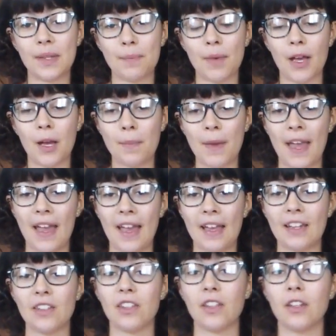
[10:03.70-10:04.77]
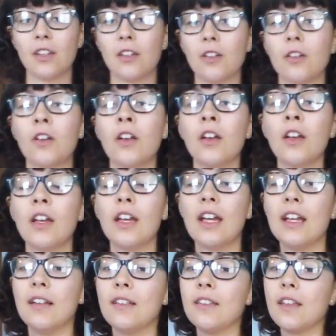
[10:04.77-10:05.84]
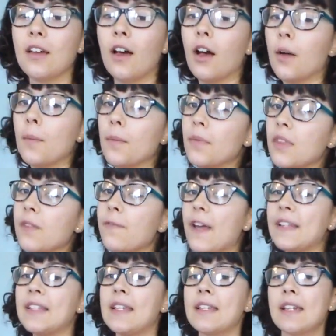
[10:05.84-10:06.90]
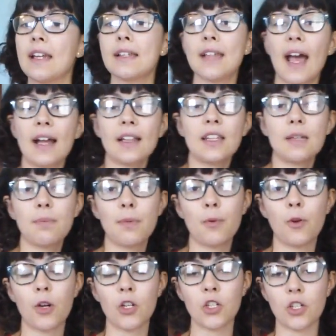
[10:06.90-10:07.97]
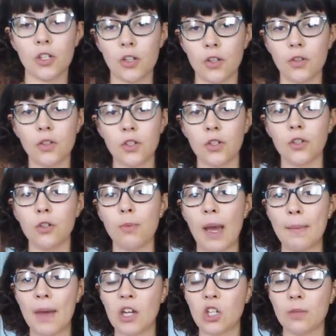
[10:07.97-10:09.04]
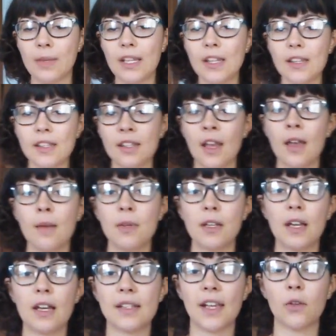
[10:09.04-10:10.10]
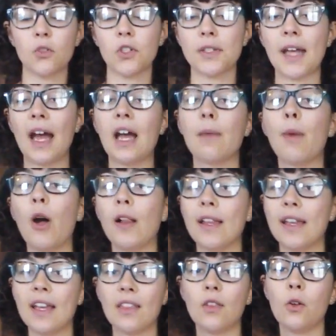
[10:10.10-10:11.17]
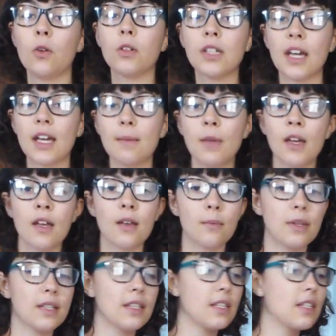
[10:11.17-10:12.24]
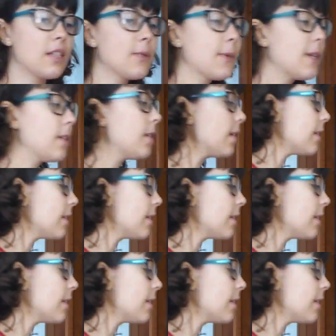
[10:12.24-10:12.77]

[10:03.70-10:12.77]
to zip up, and the vest isn't exactly proportional to my measurements because I was just eyeballing it the whole time, but this is what